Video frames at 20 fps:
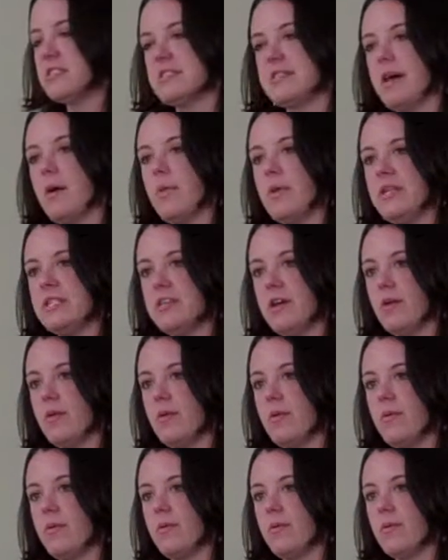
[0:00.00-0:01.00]
that we
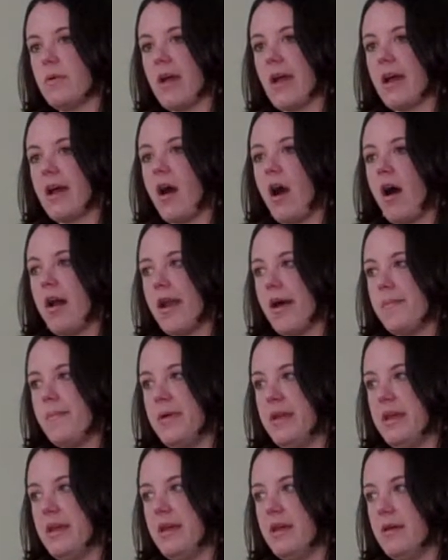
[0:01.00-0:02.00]
don't get caught up
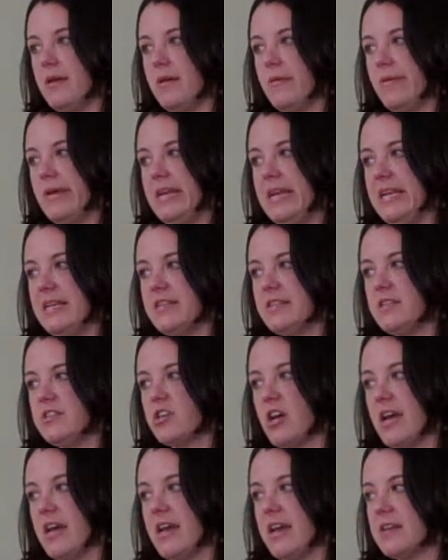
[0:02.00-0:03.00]
in it. We need to
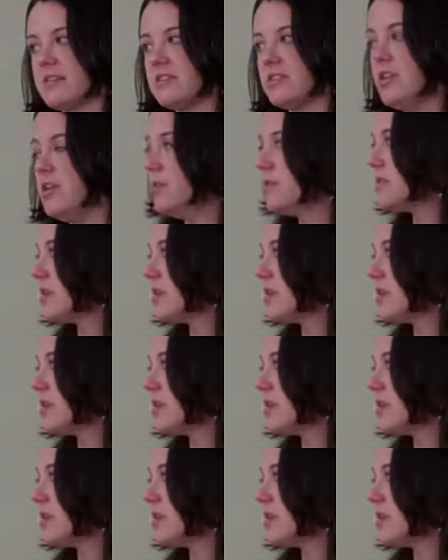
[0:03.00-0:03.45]
try to excuse